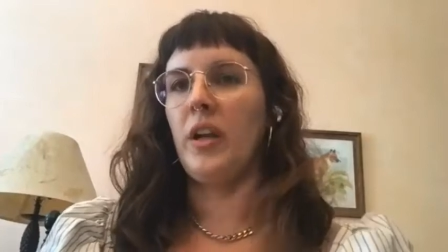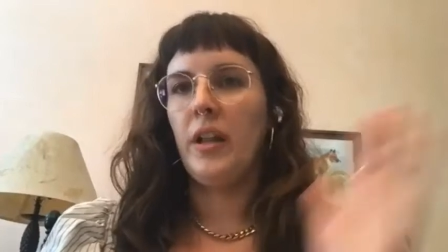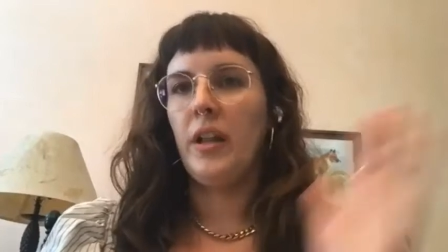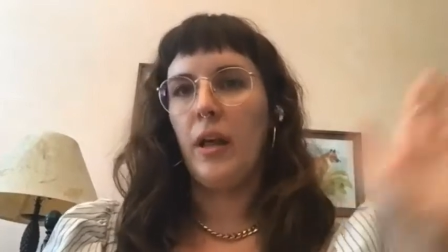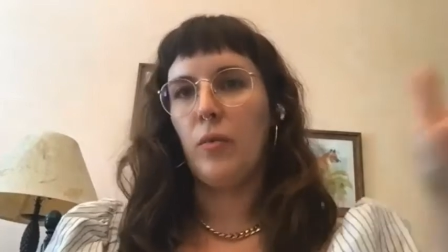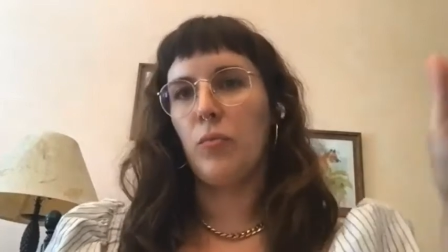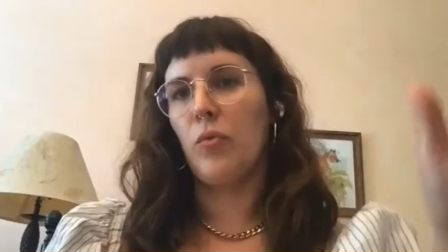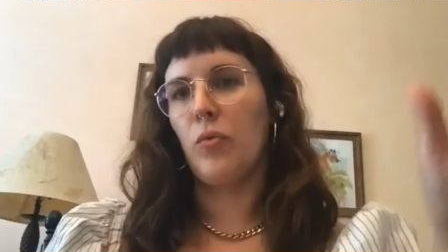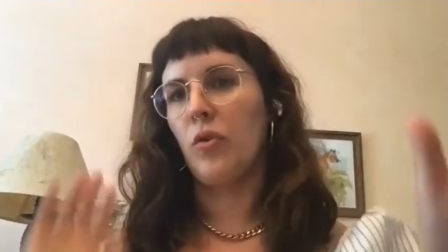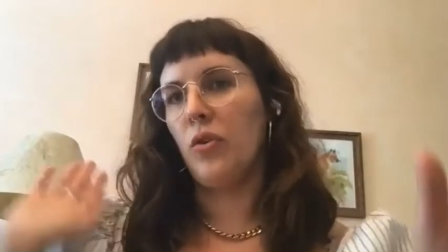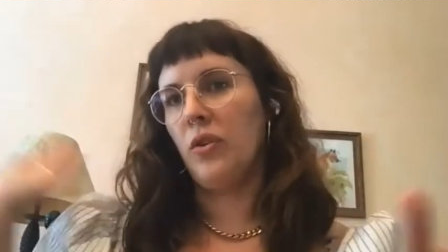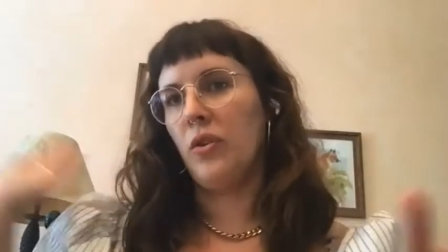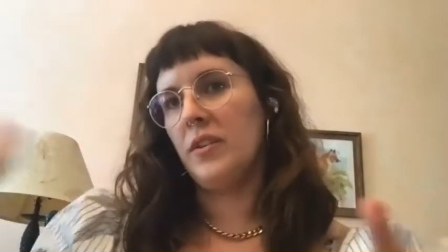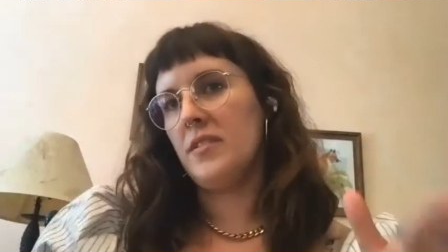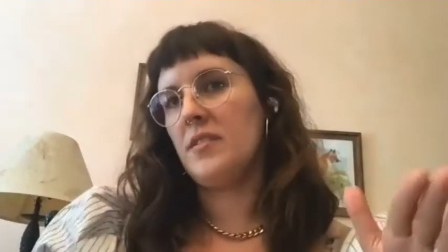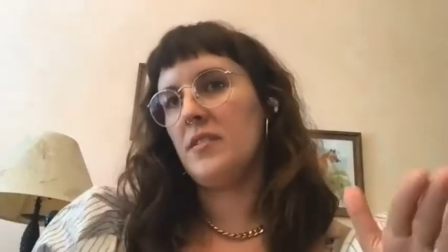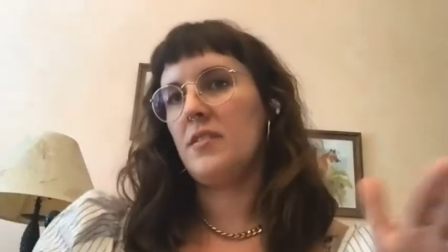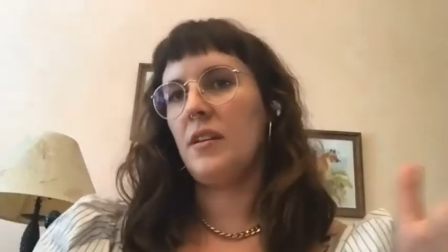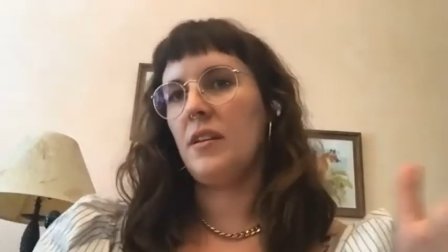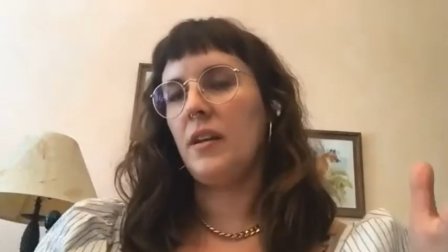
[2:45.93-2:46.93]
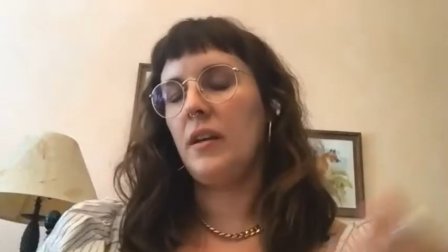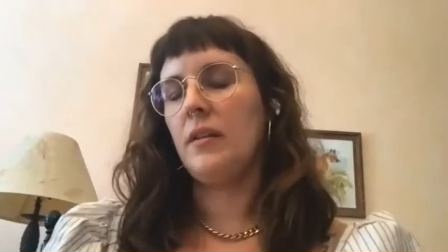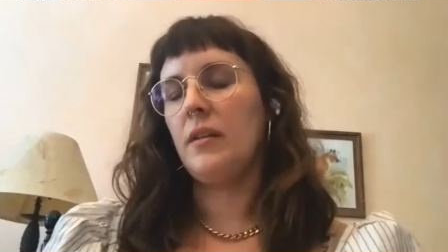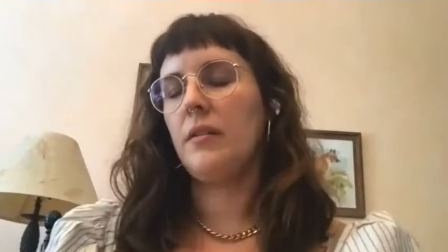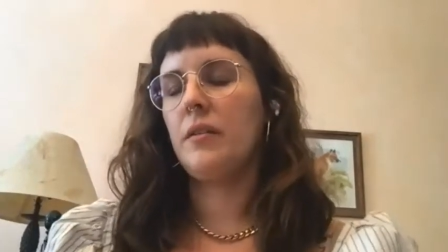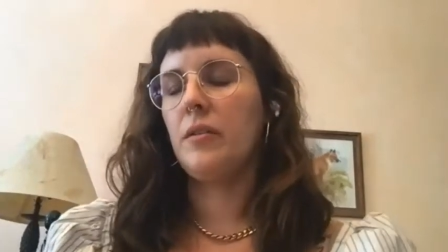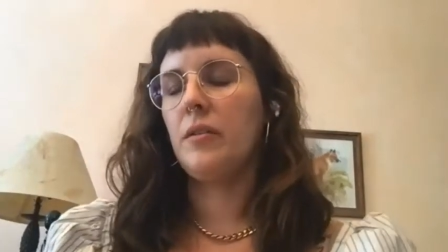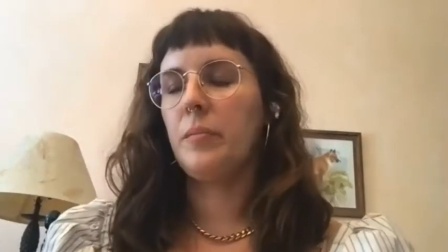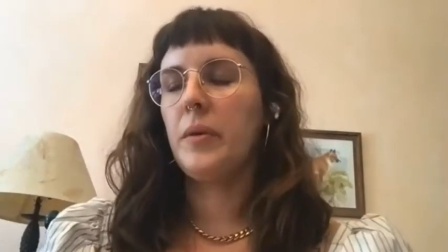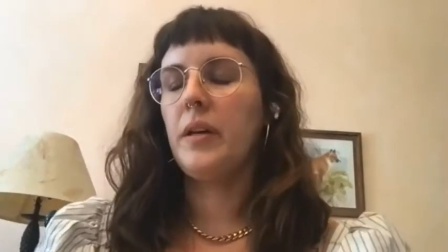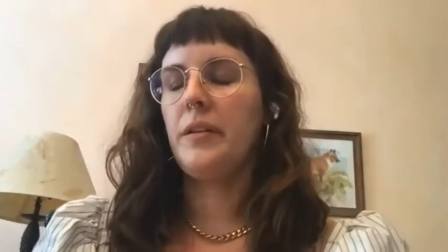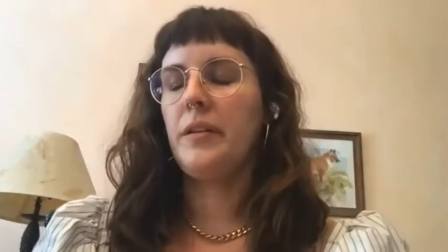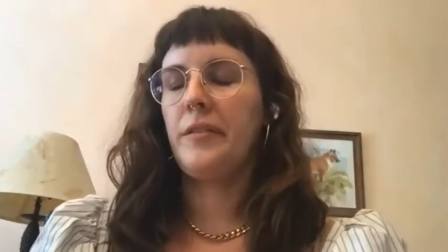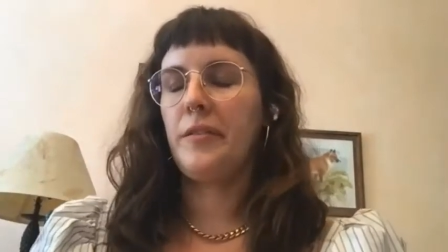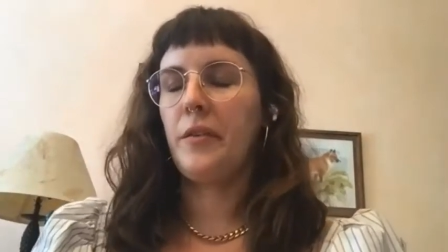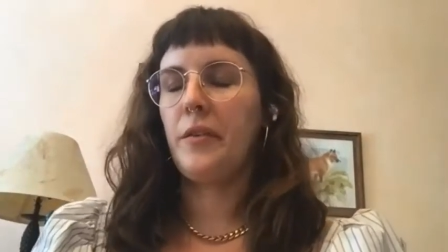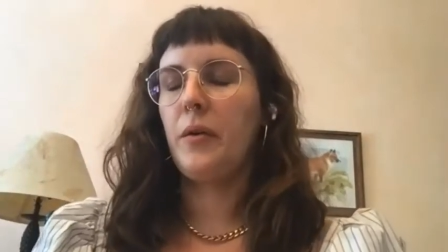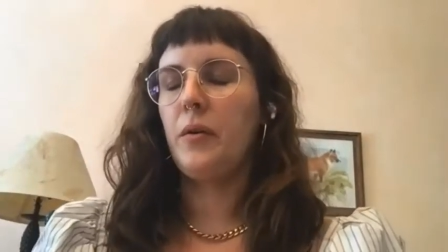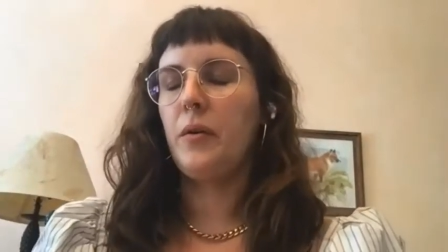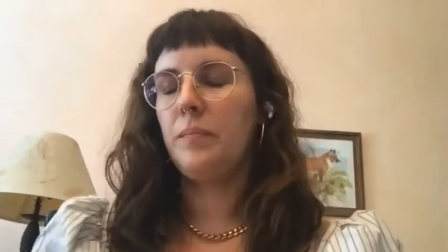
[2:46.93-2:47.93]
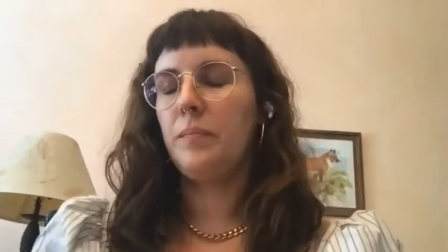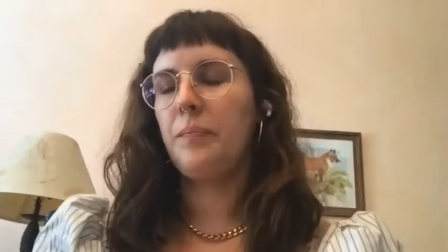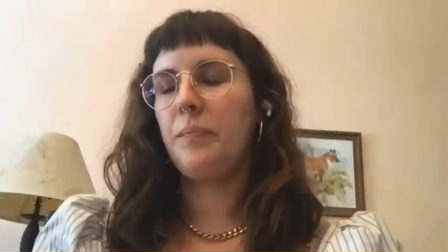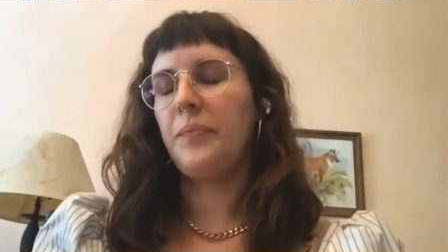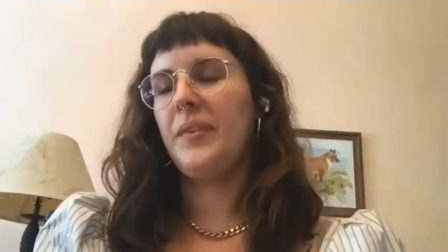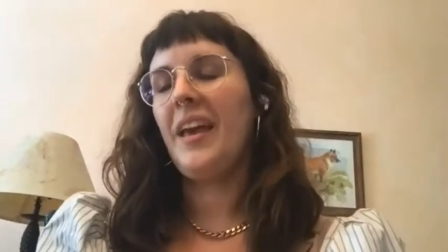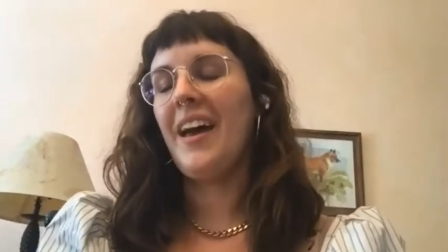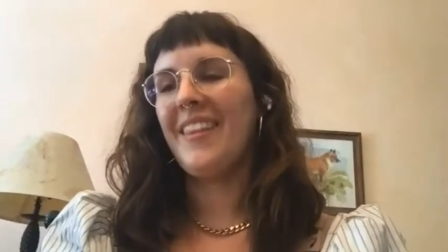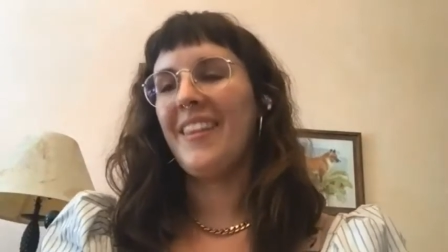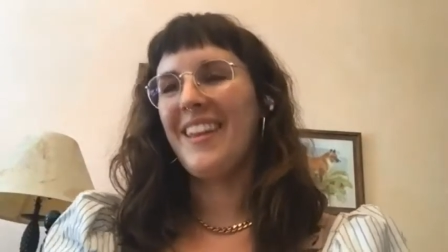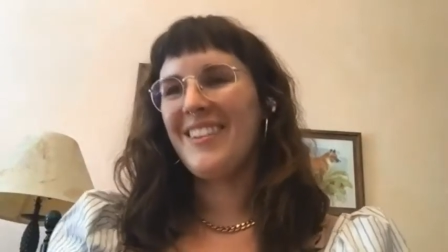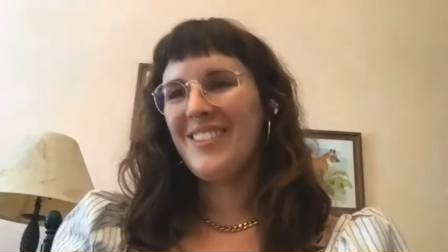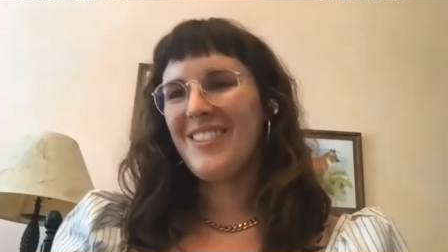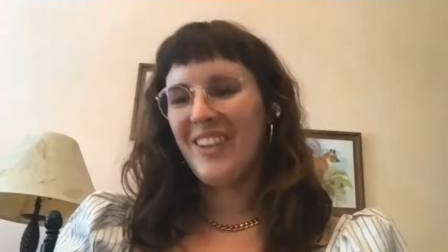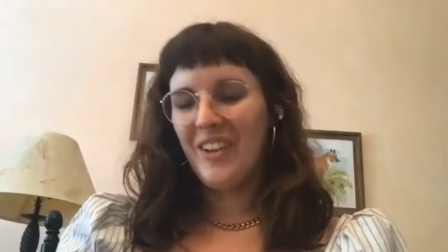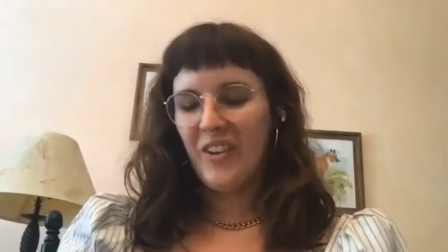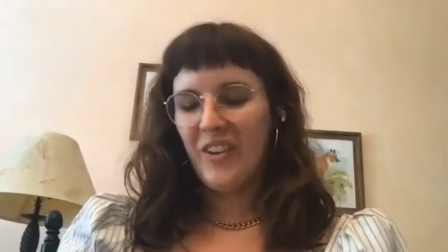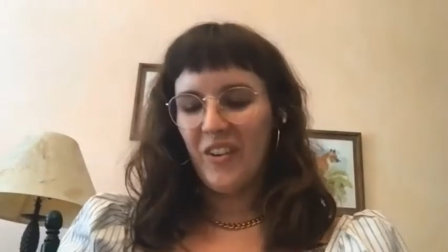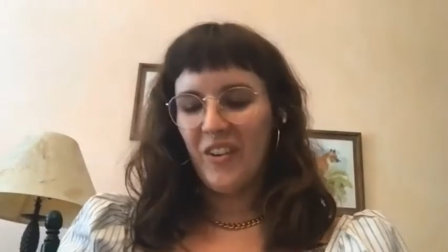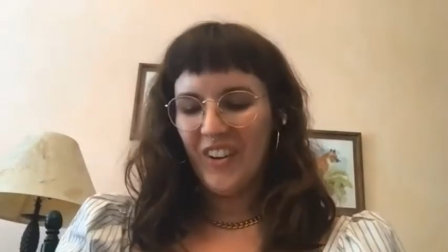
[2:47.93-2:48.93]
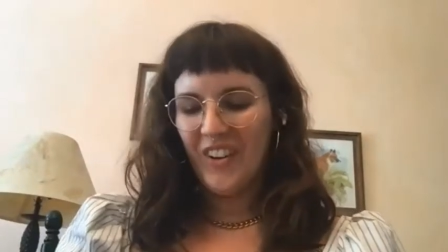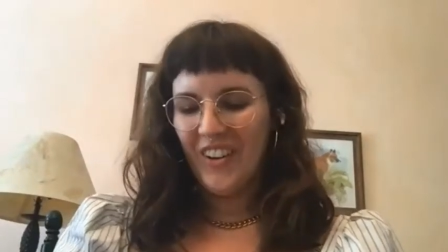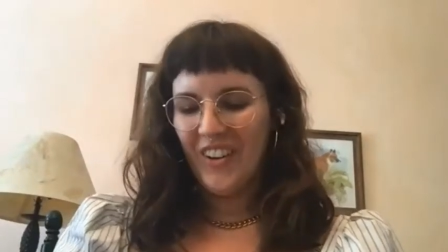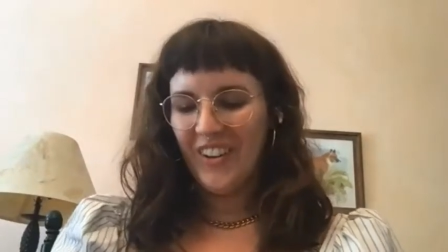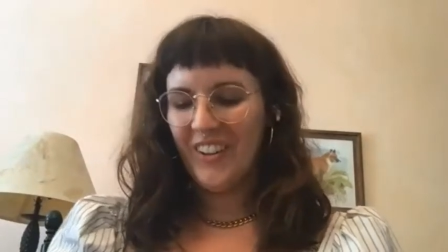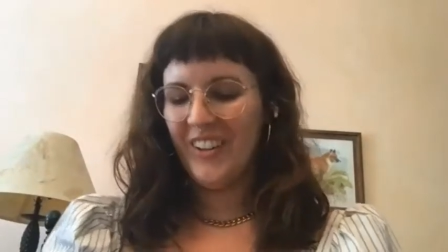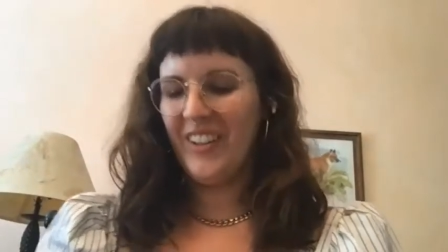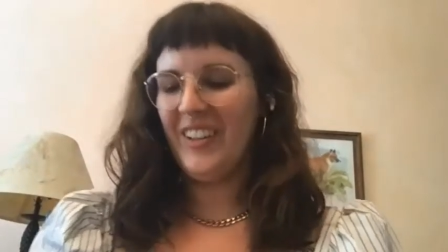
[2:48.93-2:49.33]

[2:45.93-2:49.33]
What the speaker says: like rural and city a little bit. So yeah, that's Kinderhook.